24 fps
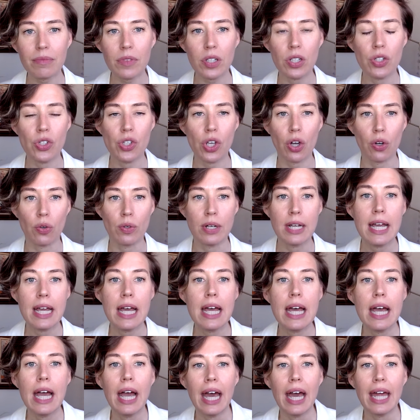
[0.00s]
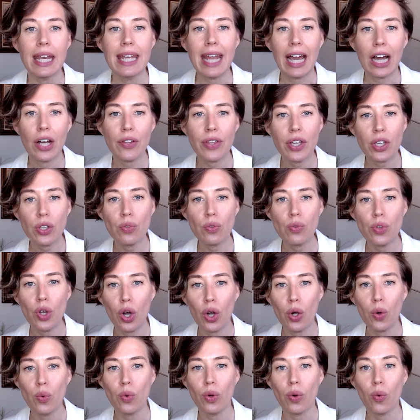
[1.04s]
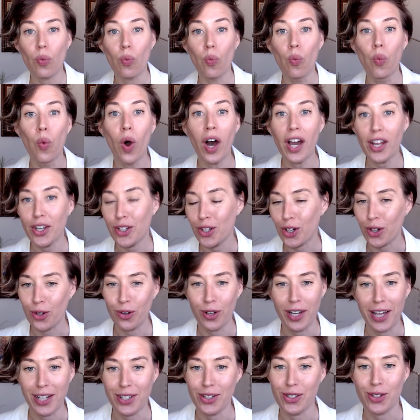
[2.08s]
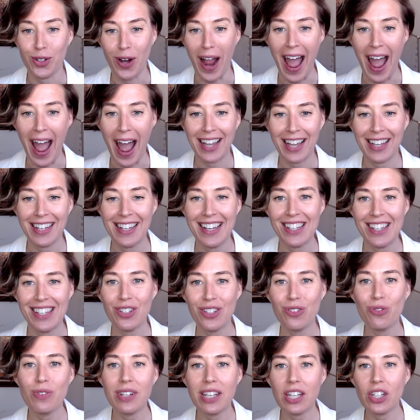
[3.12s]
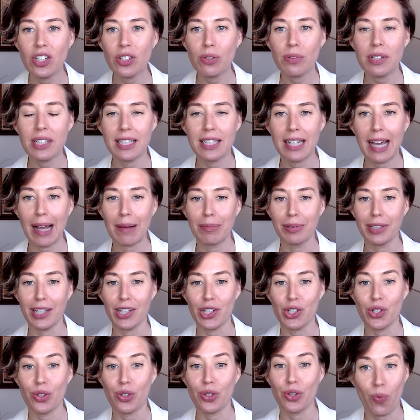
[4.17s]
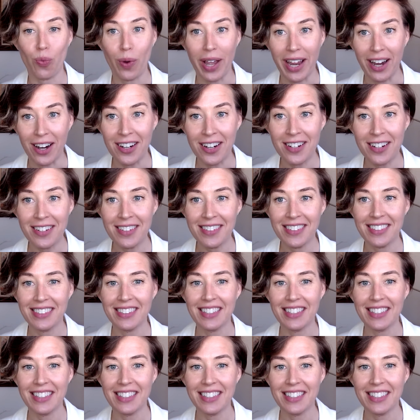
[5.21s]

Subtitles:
So, now that you know what you're going to track, you need to establish the where,